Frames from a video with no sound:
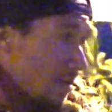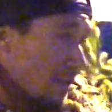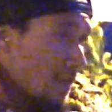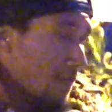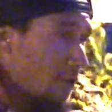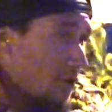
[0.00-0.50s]

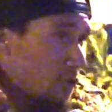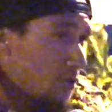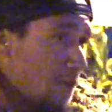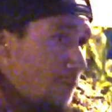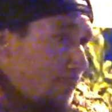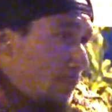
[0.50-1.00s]
And if there are
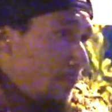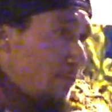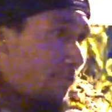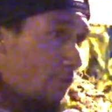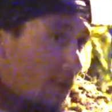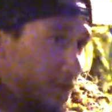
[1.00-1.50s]
great people
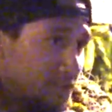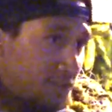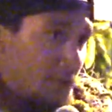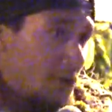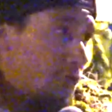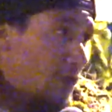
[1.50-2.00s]
before us, then
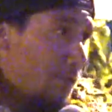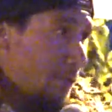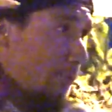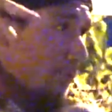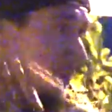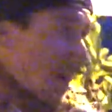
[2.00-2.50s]
there are great
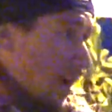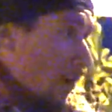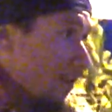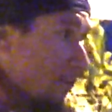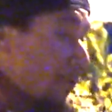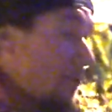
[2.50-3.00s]
people now,
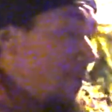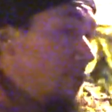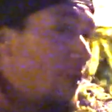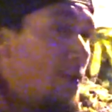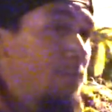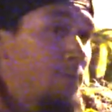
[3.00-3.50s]
and there will be
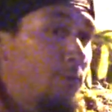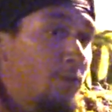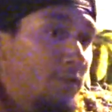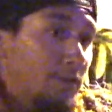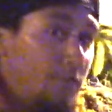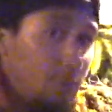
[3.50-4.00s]
great people
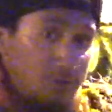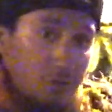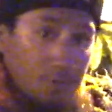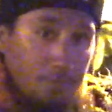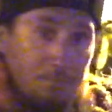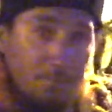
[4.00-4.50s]
in the
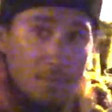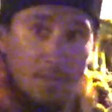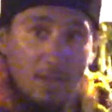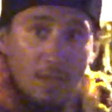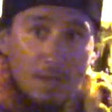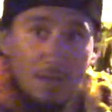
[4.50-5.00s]
future.
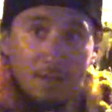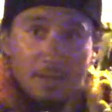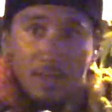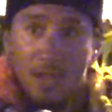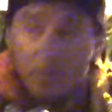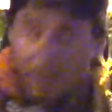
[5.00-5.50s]

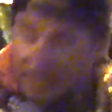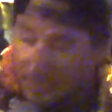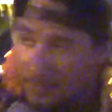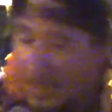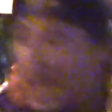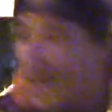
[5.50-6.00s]
And we
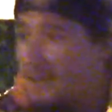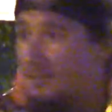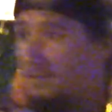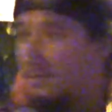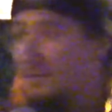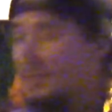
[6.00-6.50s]

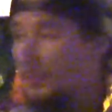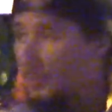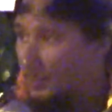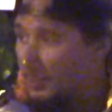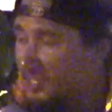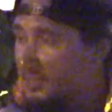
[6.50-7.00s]
demand that we
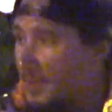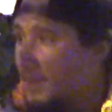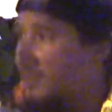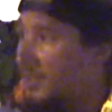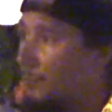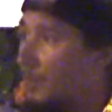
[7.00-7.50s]
be
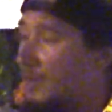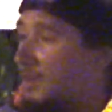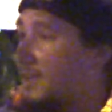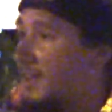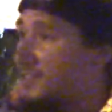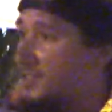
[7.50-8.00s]
respected and
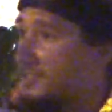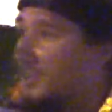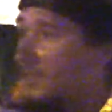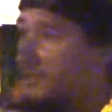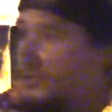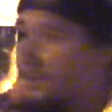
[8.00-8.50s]
recognized as
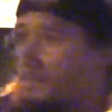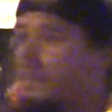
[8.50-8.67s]
such.